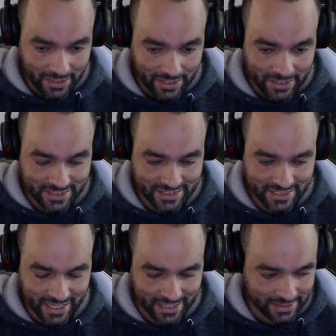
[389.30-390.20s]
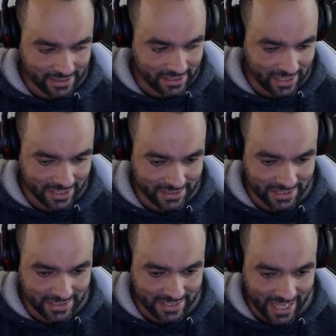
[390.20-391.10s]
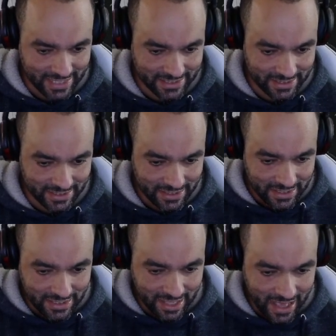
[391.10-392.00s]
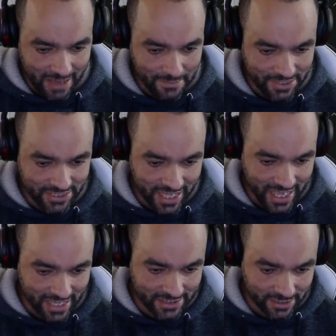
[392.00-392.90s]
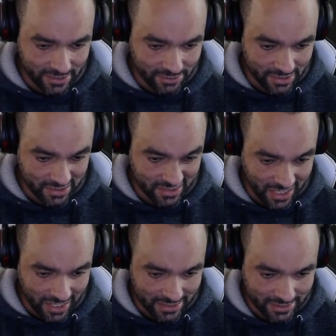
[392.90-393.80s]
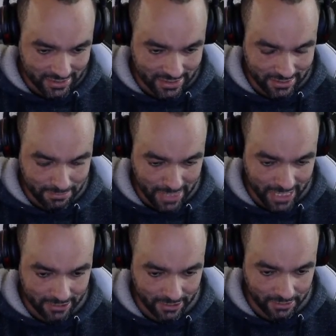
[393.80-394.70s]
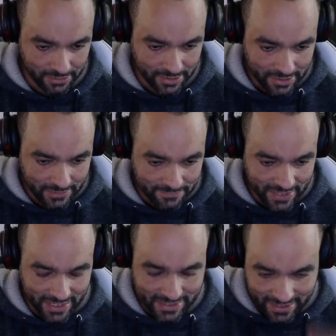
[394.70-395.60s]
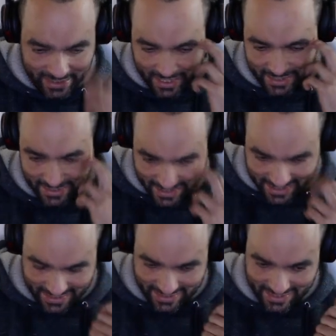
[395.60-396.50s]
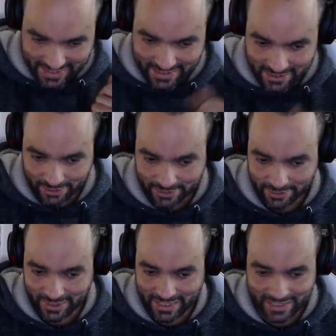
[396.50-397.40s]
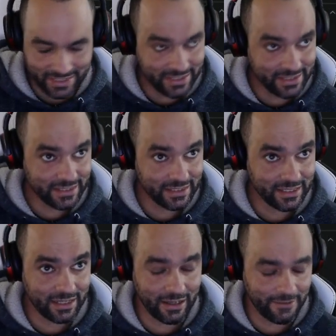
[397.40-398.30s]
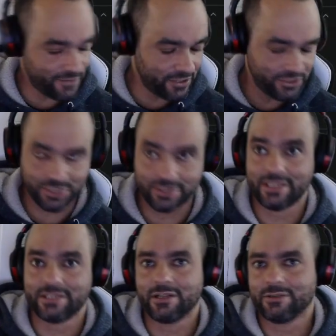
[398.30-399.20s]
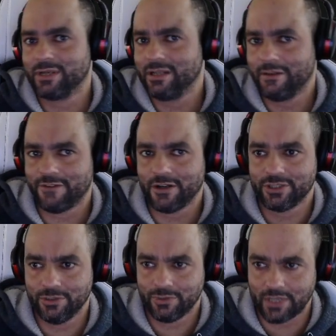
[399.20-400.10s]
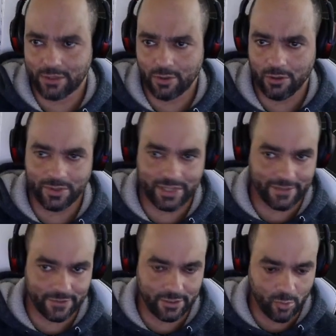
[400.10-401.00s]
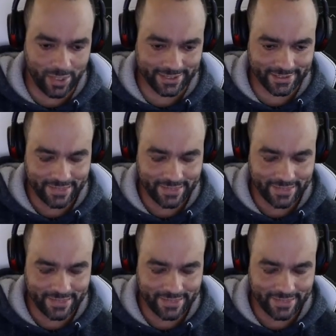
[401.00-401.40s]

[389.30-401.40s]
Second thing is that Embassy executed tasks, this macro, indicates that this is not really a function. It's not really a function you can call whenever you want.